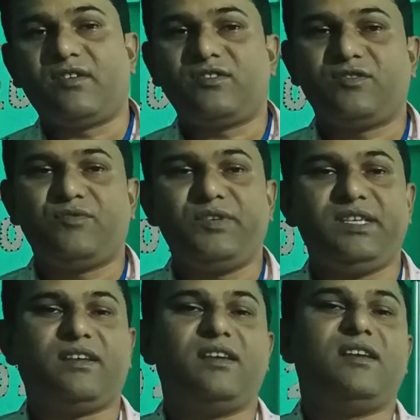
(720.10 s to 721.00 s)
also
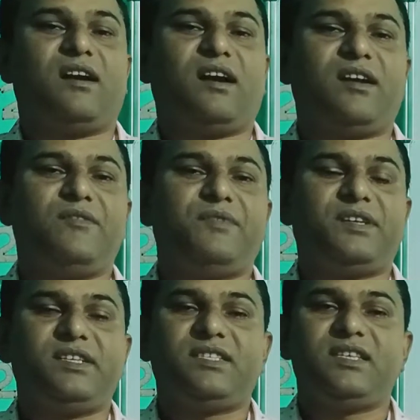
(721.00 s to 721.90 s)
doing, and you are
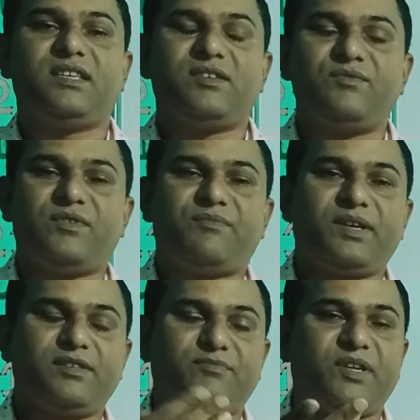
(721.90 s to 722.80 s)
teaching, you
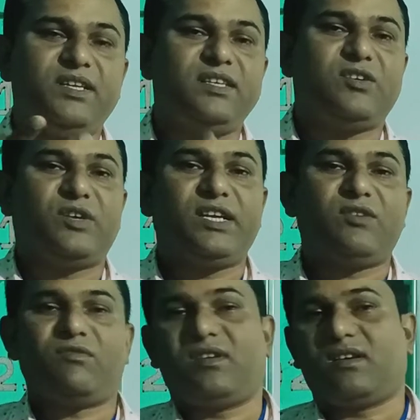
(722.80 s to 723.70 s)
are spreading your
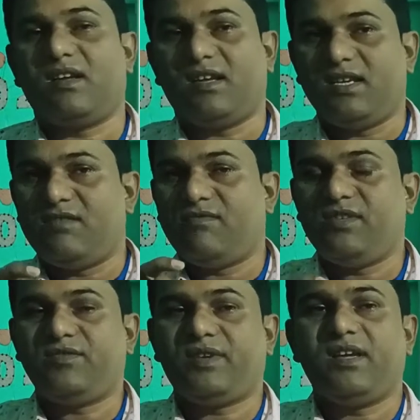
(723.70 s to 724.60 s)
network, in
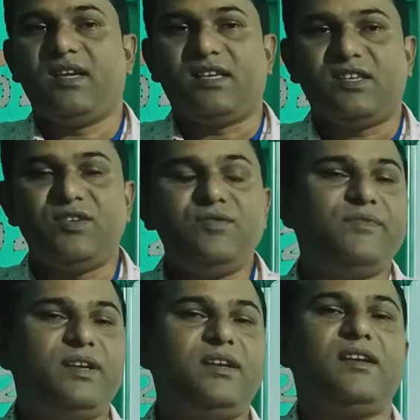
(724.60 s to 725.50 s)
which way you
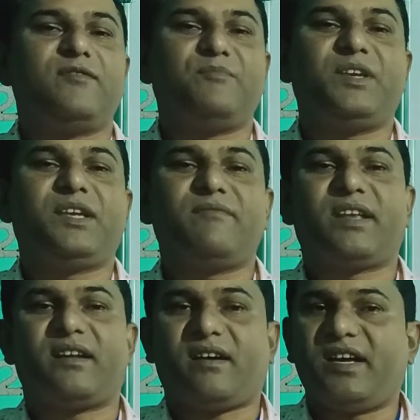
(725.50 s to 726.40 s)
will become
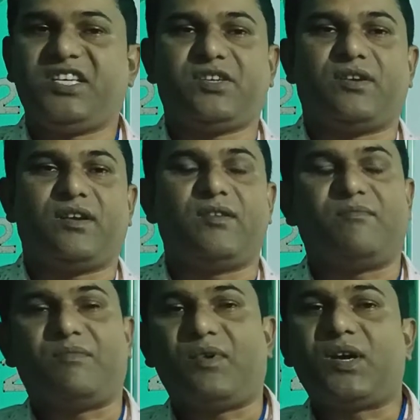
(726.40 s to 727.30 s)
an icon
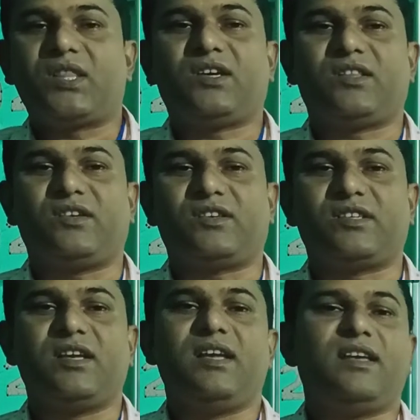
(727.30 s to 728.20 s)
for the others.
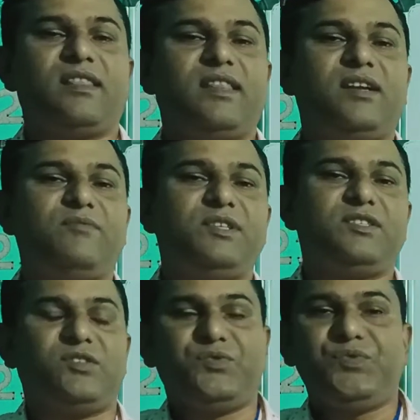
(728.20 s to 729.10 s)
That means